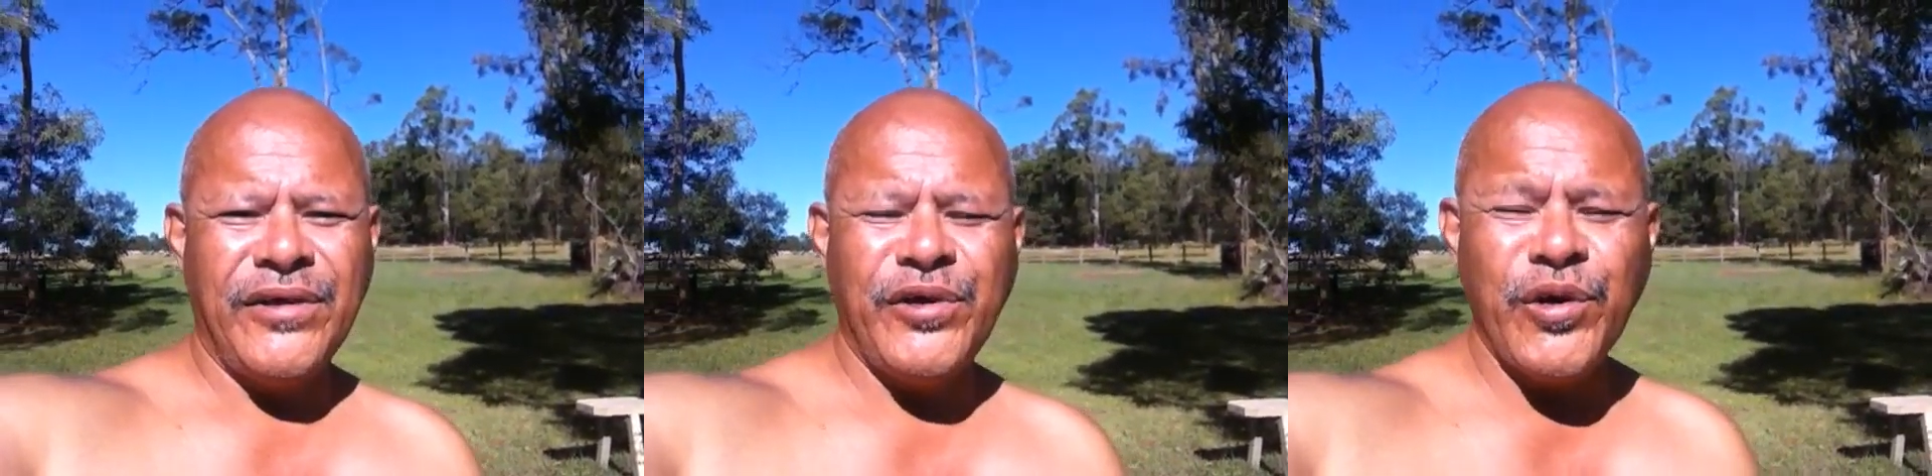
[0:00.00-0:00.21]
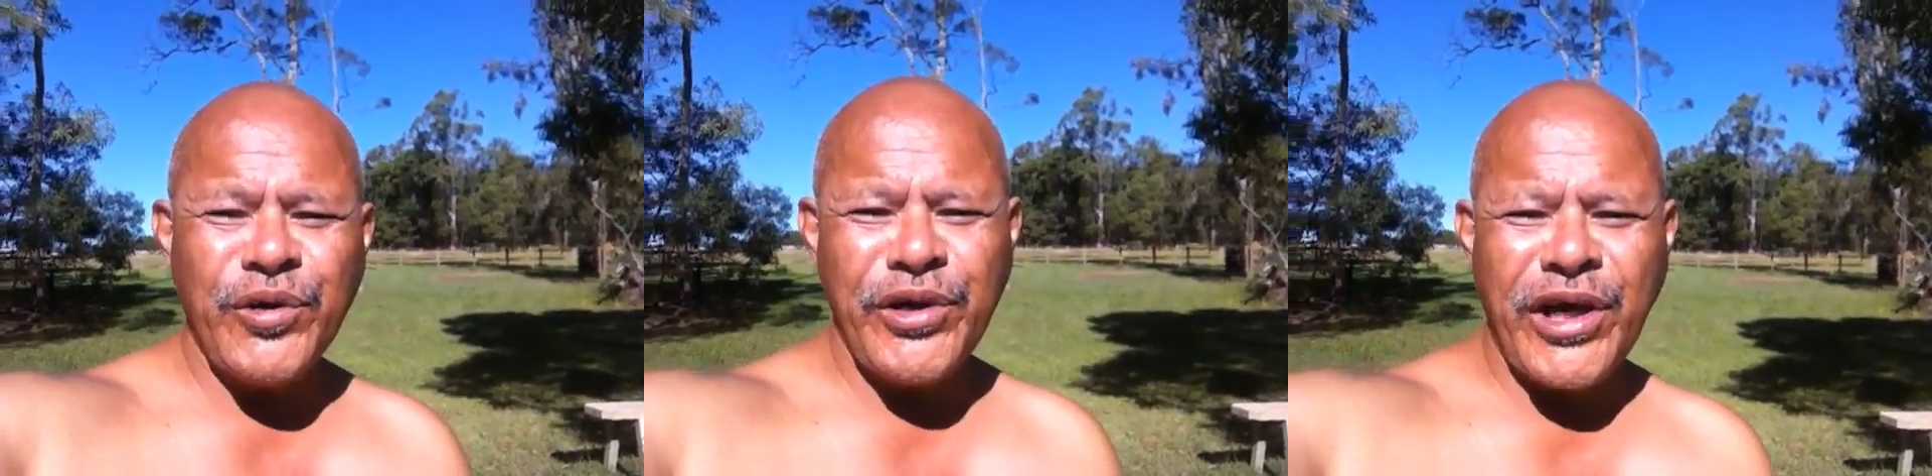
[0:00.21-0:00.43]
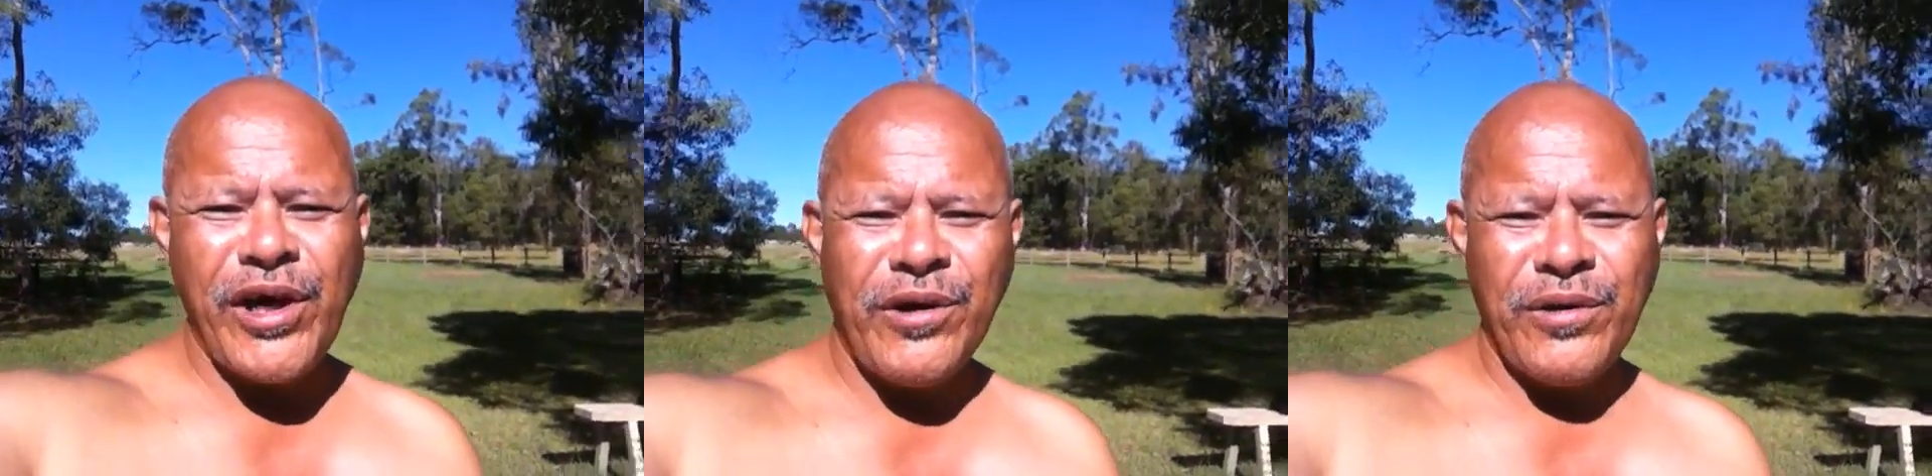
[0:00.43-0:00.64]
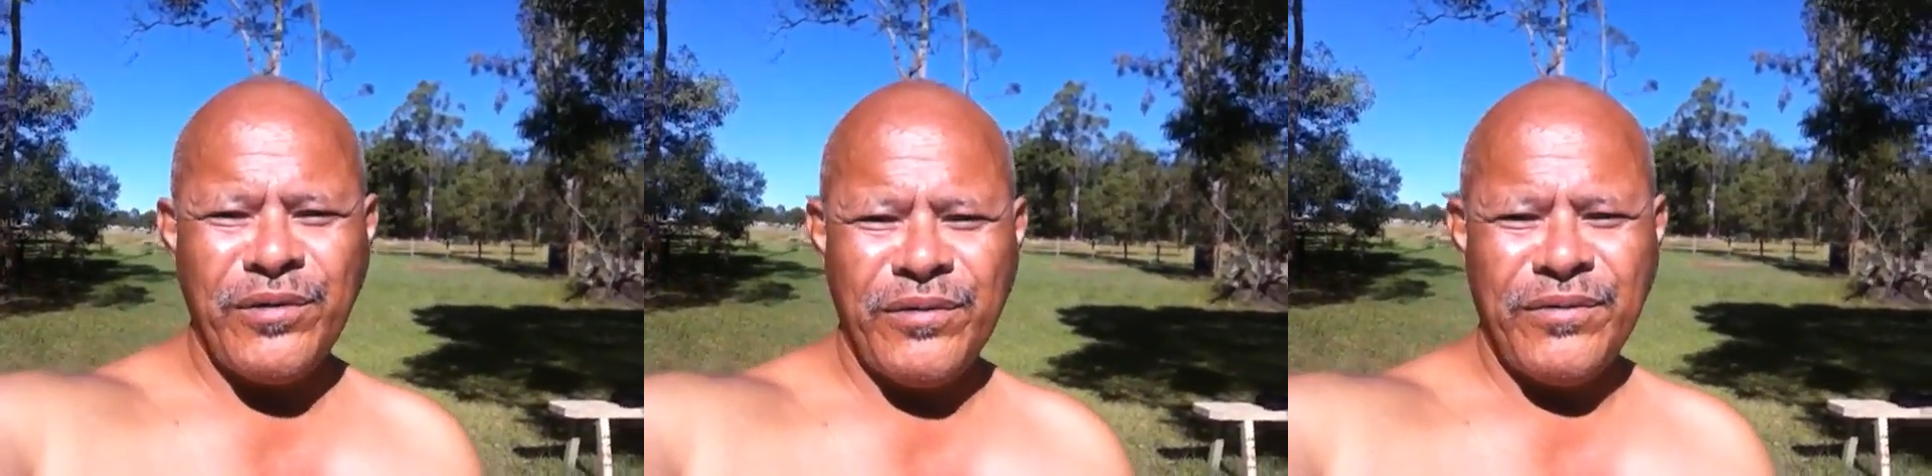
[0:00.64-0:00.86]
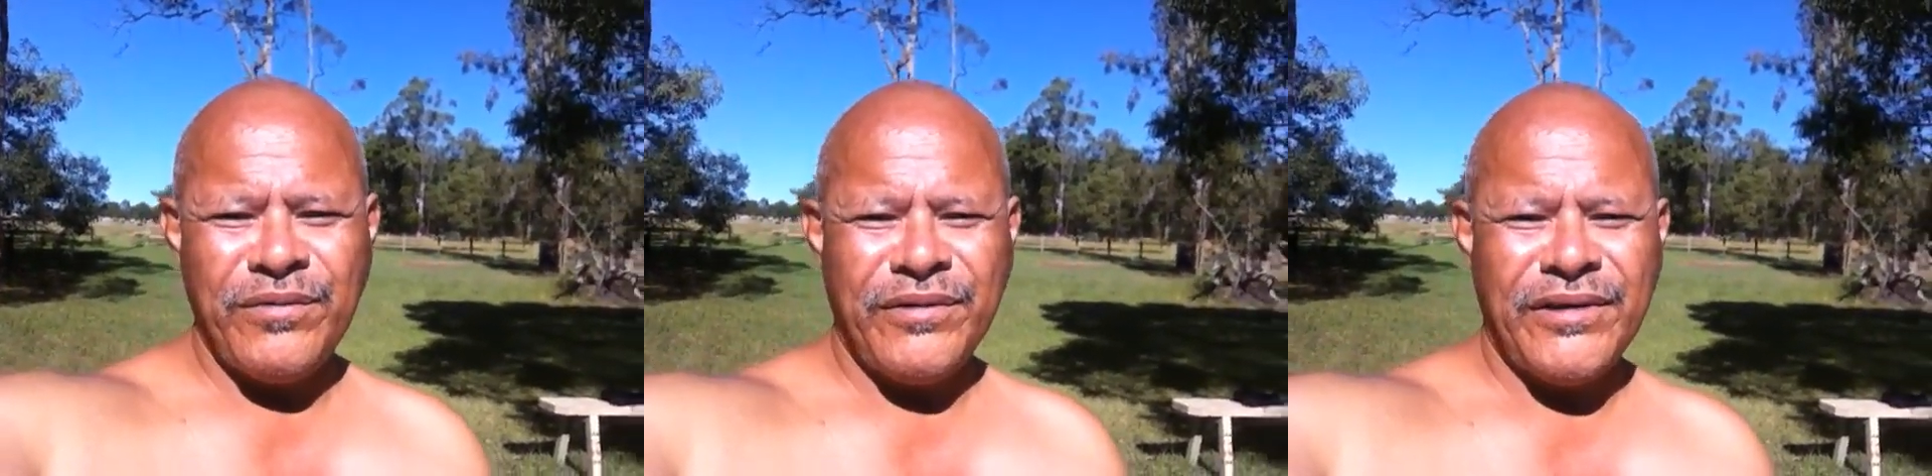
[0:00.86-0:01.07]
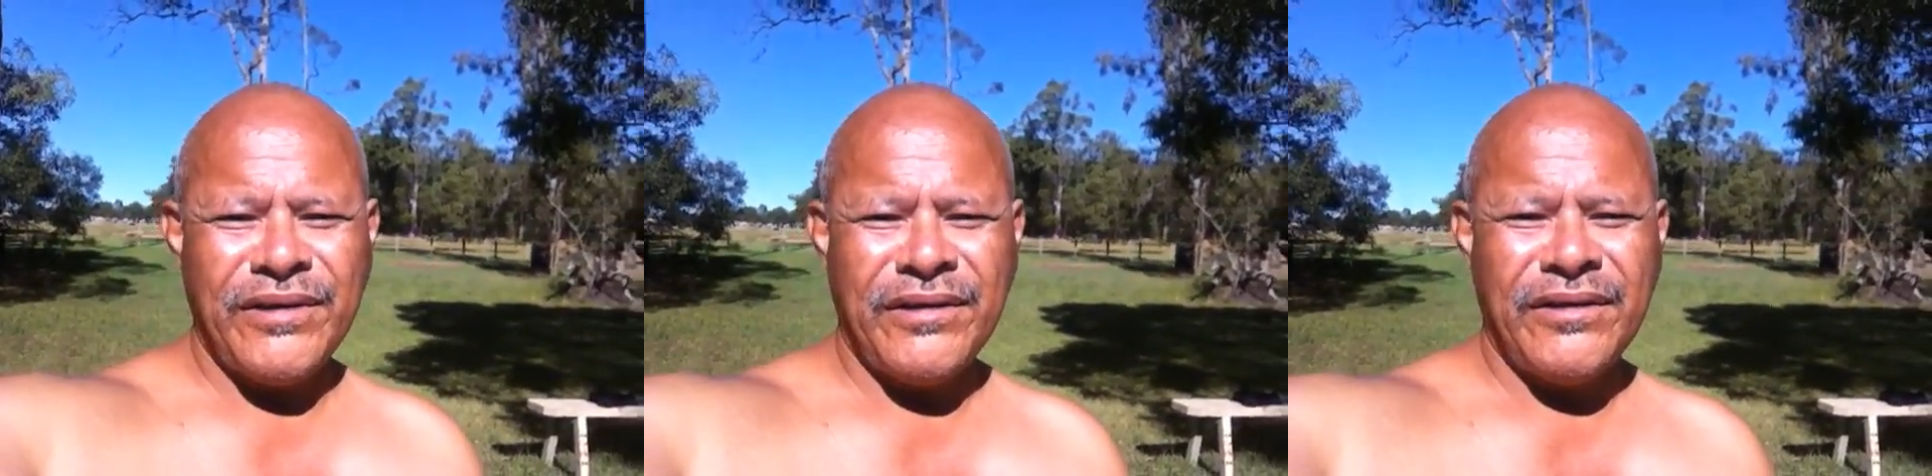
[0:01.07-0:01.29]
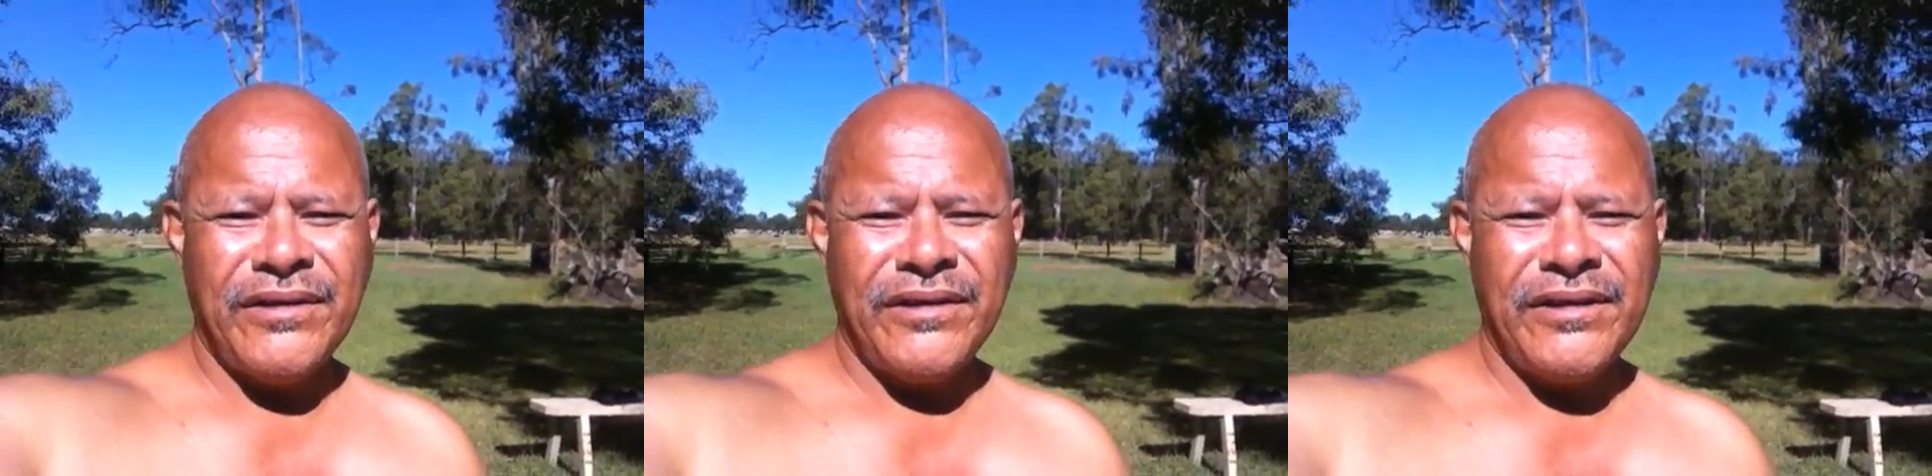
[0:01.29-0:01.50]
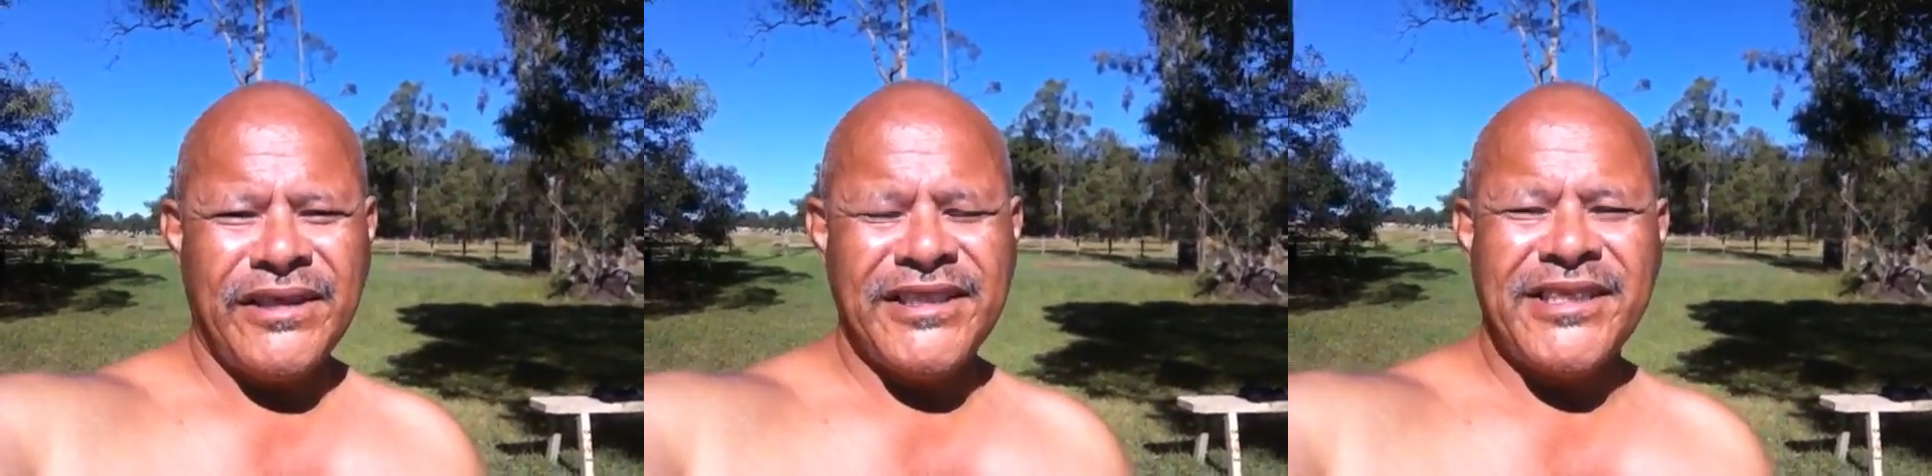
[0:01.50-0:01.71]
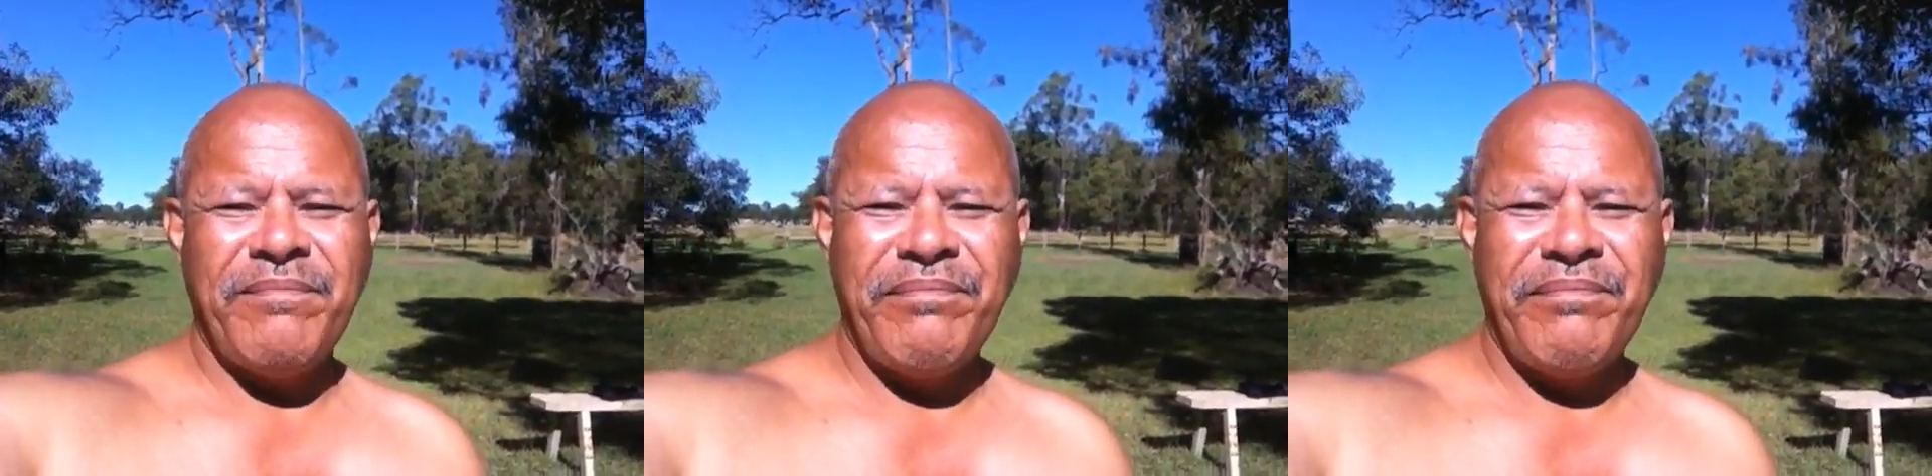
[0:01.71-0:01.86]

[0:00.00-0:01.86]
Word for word: Your no is